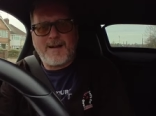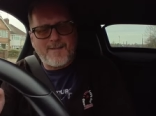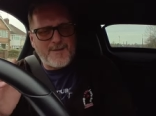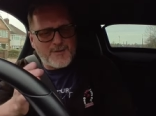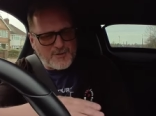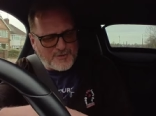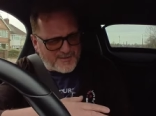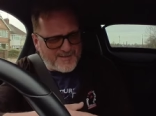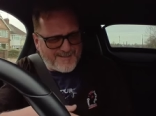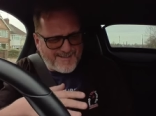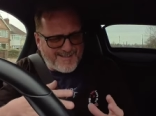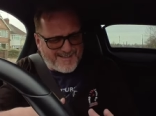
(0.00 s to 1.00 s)
Why don't they just
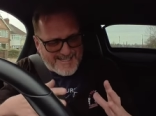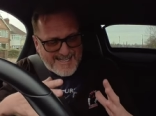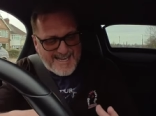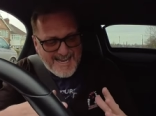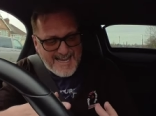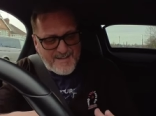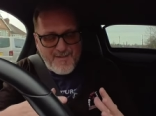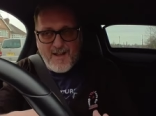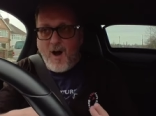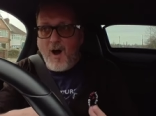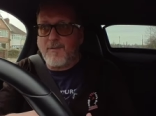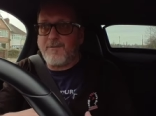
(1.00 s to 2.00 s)
leave
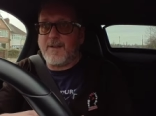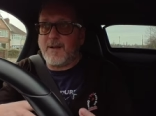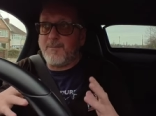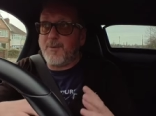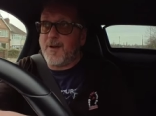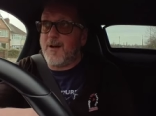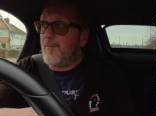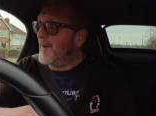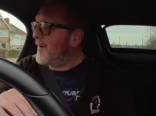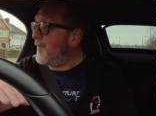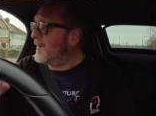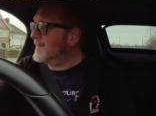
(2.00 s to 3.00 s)
it off and I'll put it on
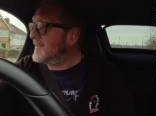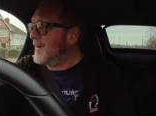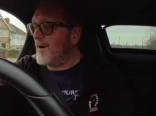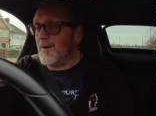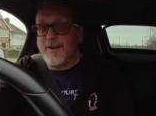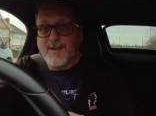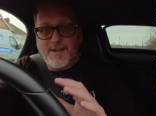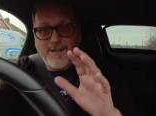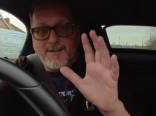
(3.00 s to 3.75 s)
when I want it on?